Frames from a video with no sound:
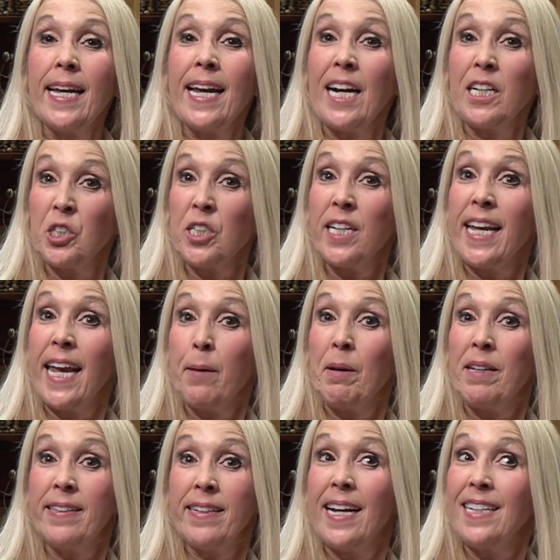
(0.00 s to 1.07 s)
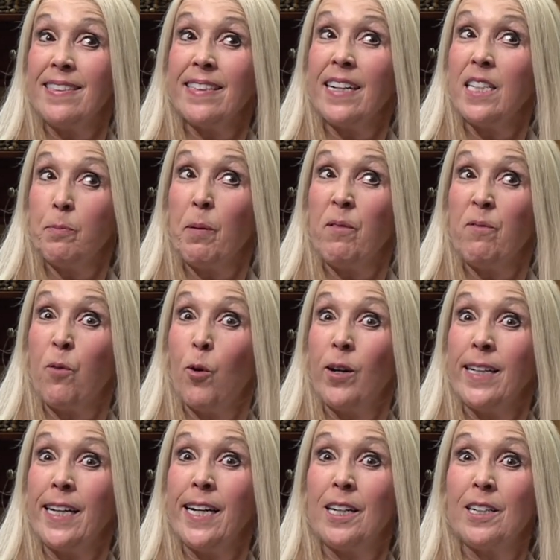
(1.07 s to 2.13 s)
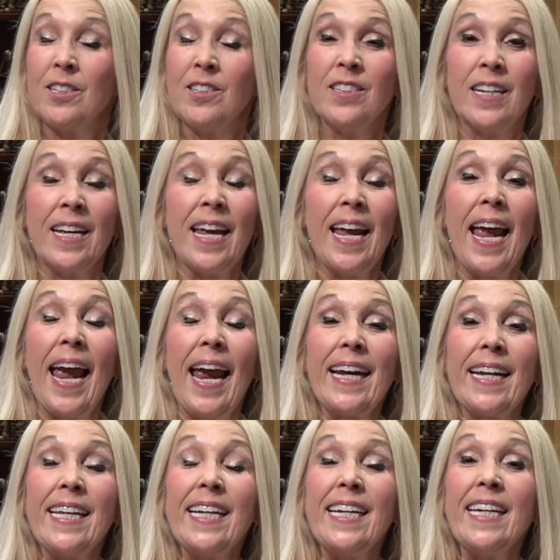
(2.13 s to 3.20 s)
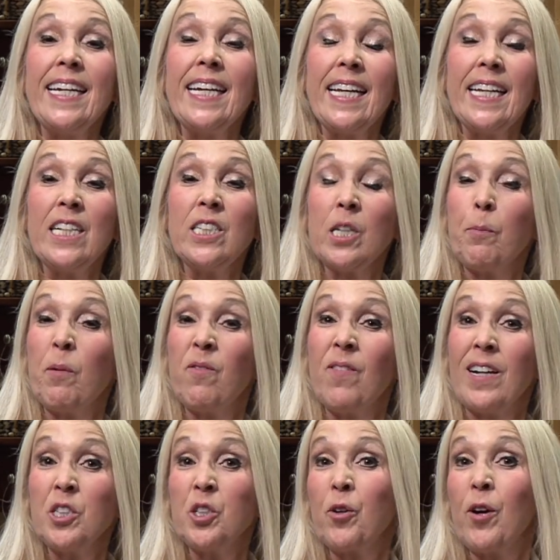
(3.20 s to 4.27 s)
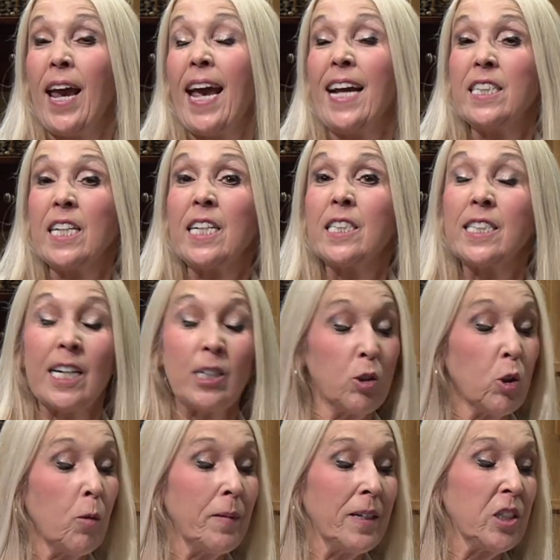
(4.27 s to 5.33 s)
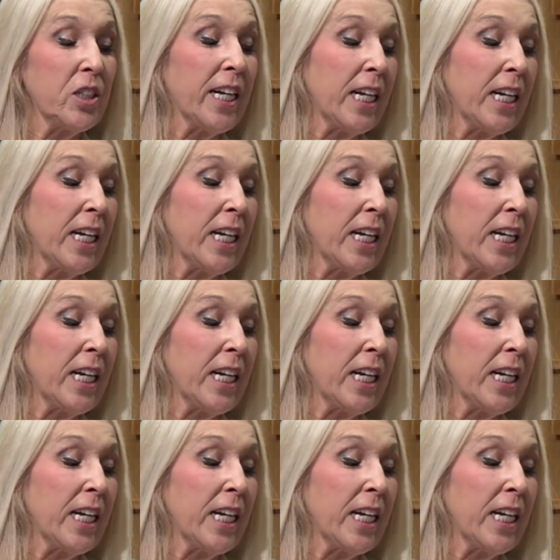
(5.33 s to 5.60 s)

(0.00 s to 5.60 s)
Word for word: actually came in today and said it's been four years. And he is a professor at Central Michigan